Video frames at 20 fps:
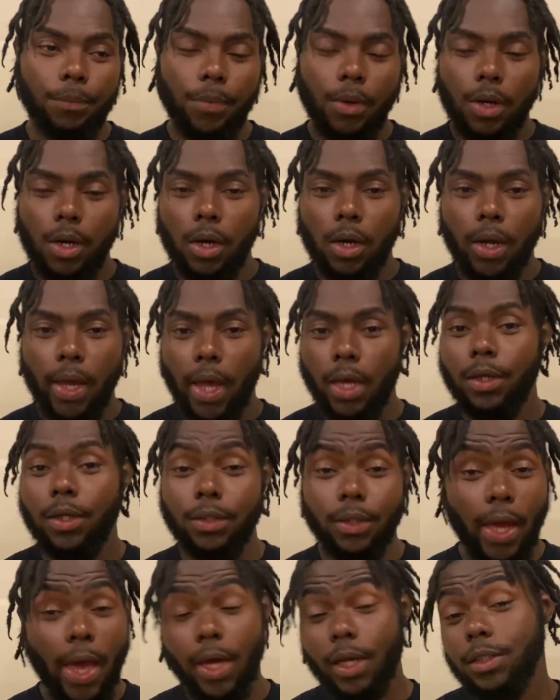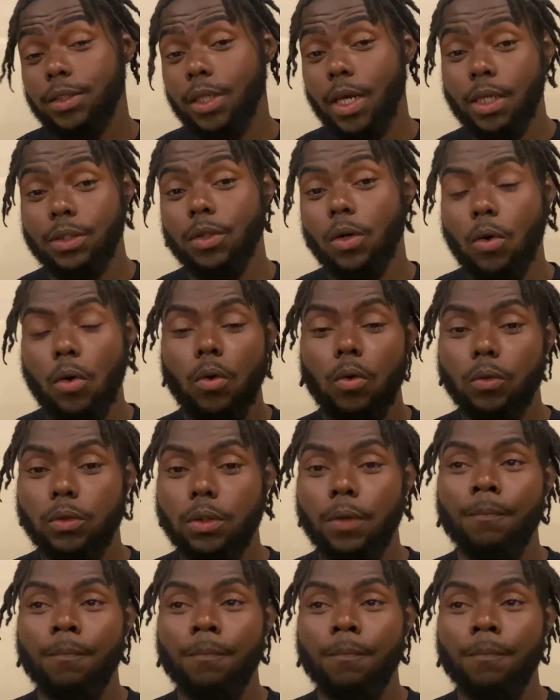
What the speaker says: addicts as a whole,